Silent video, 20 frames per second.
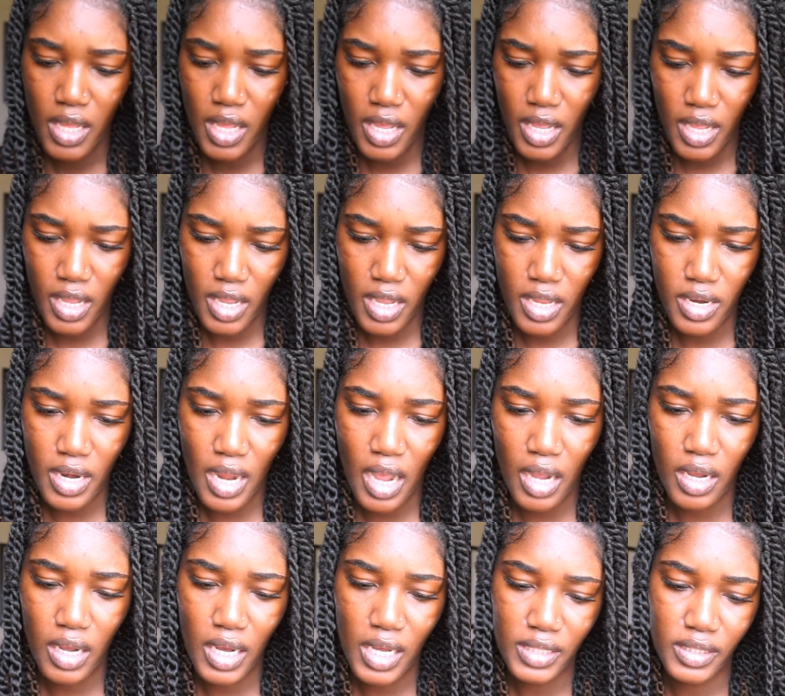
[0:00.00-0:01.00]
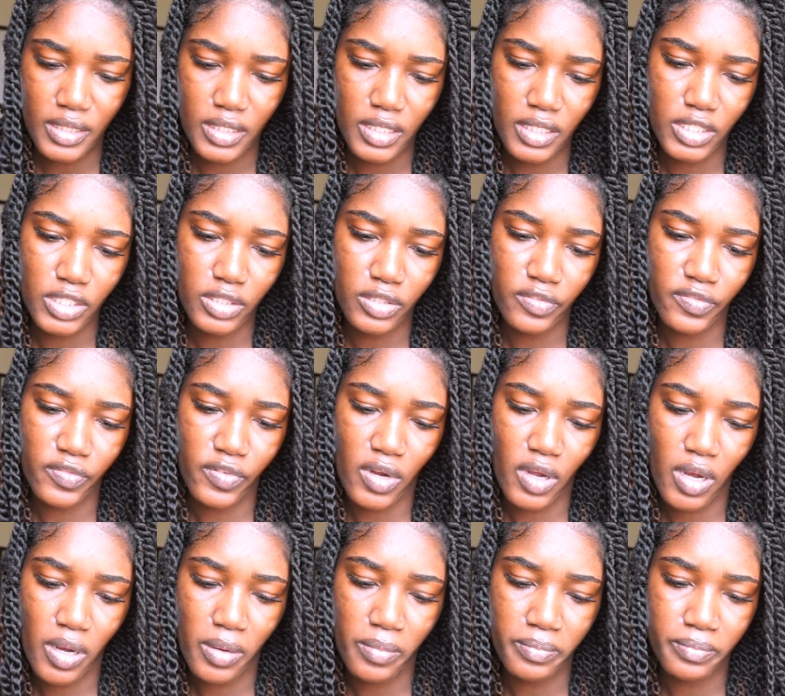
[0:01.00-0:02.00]
And I got these
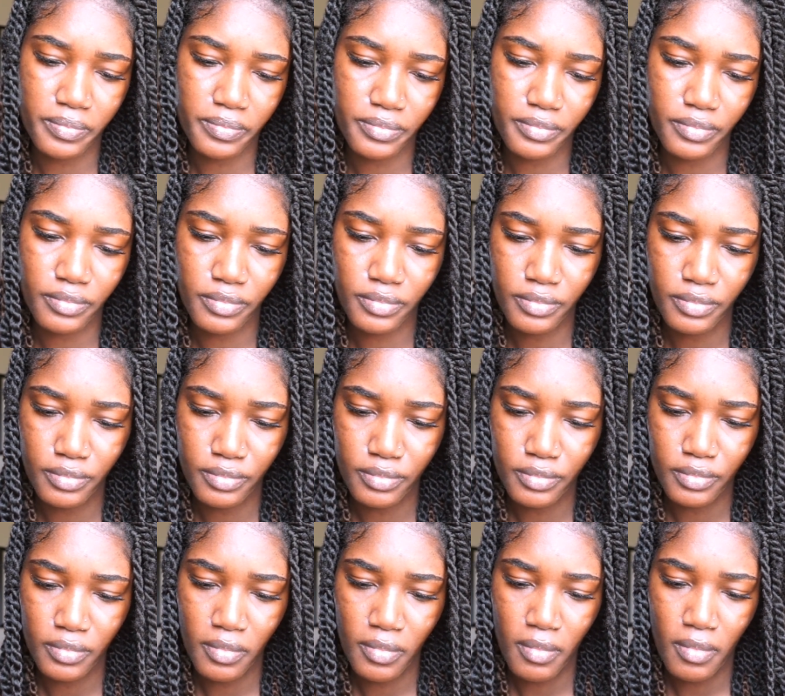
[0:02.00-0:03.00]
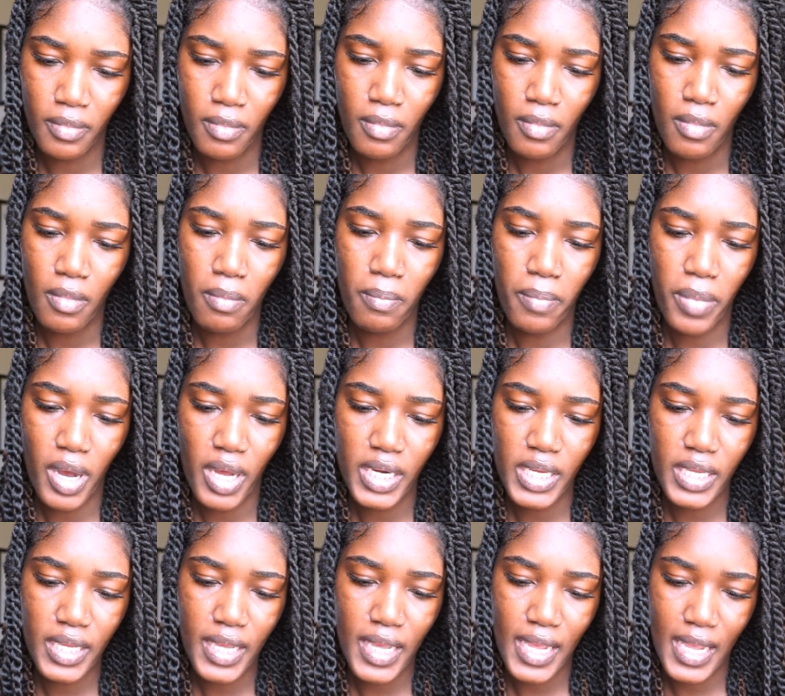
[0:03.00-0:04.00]
from
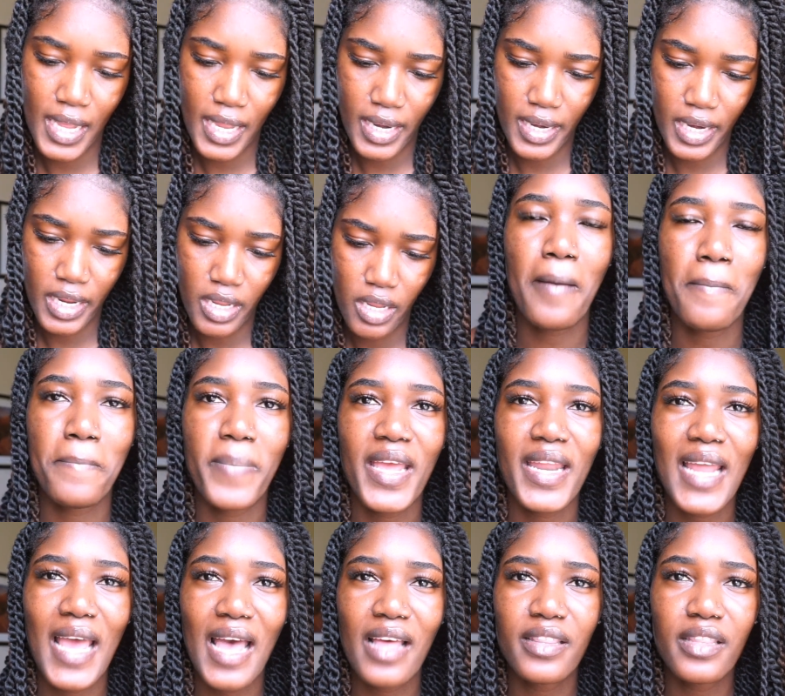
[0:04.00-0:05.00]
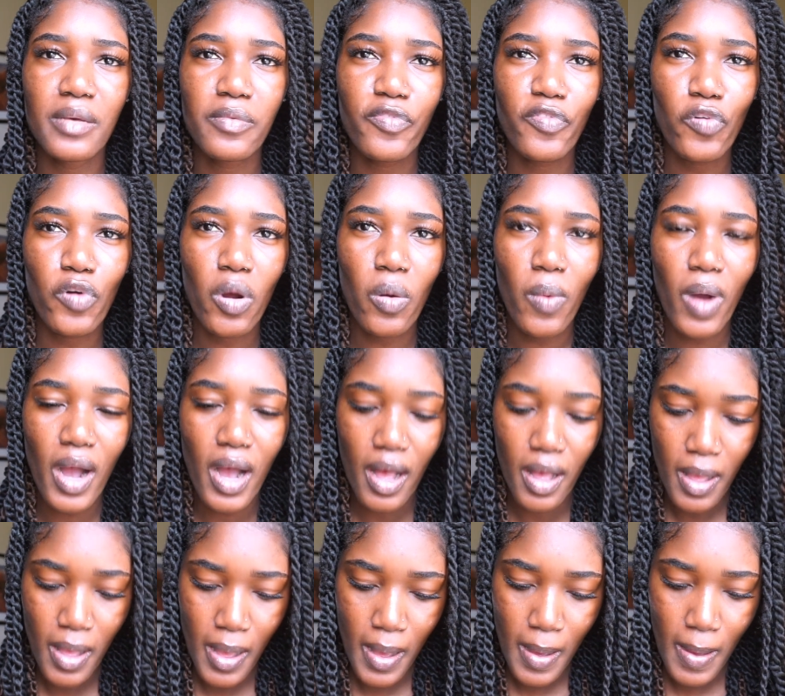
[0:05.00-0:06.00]
Body Candy. I've been had them for a while,
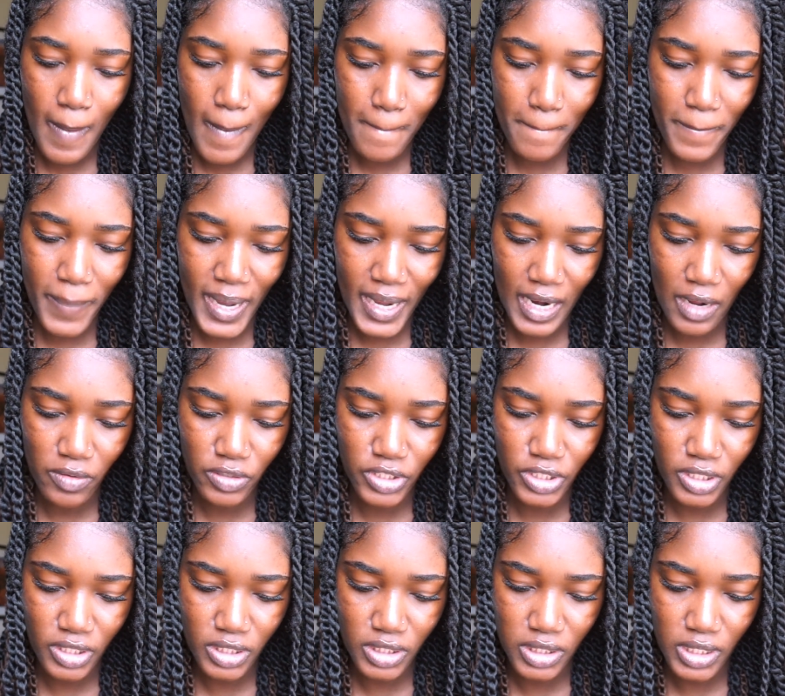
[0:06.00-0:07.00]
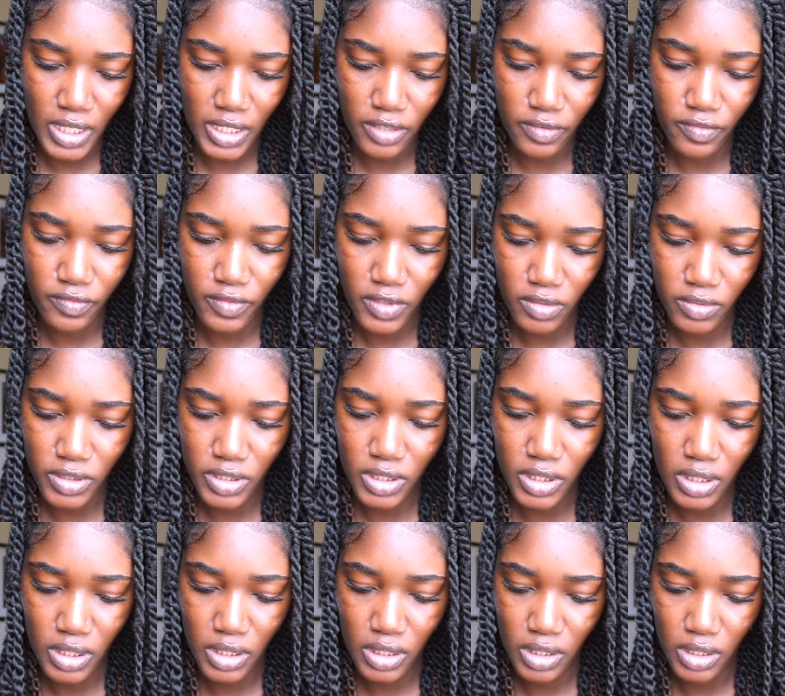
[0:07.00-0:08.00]
but I was just like
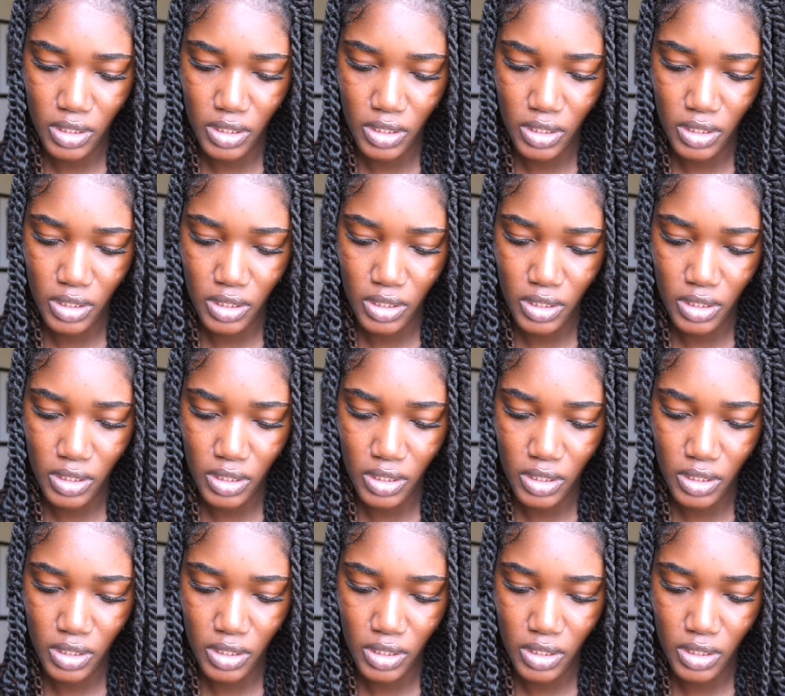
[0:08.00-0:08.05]
very